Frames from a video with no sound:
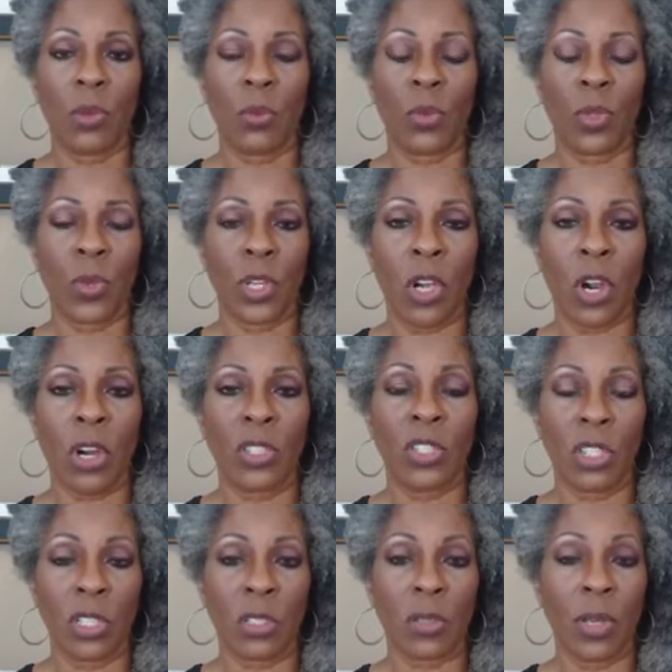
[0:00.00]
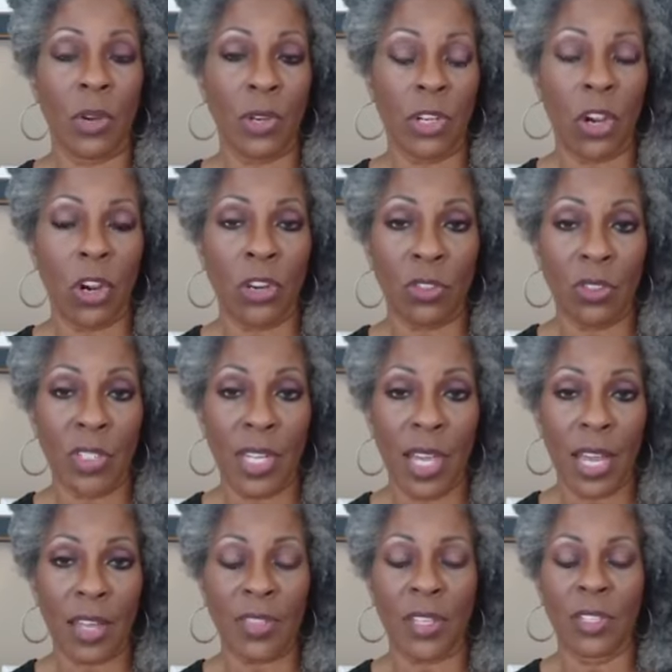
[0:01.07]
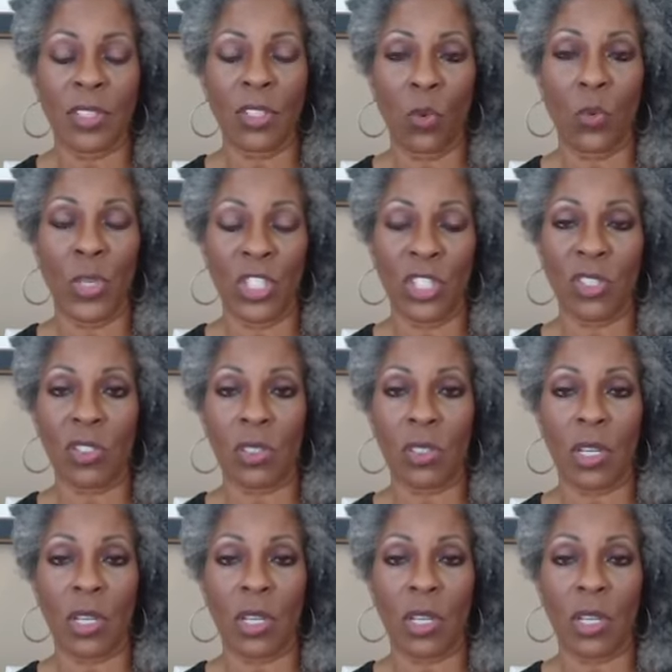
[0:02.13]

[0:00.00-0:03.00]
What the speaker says: with regards to Eric Garner's death. And so we just